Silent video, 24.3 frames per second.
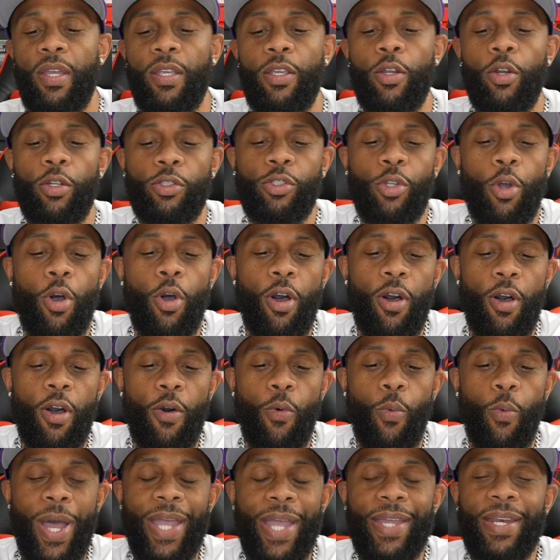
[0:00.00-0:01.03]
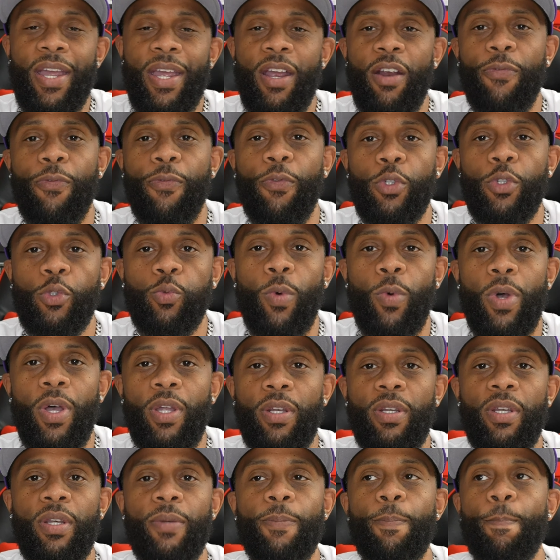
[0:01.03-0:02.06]
you know, so all white Air Force
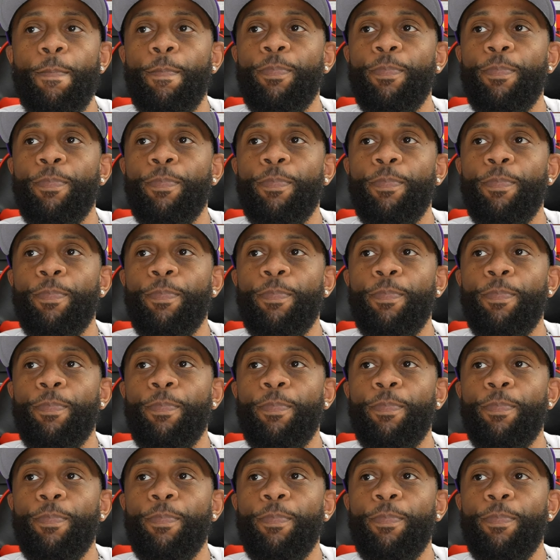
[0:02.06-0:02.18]
One.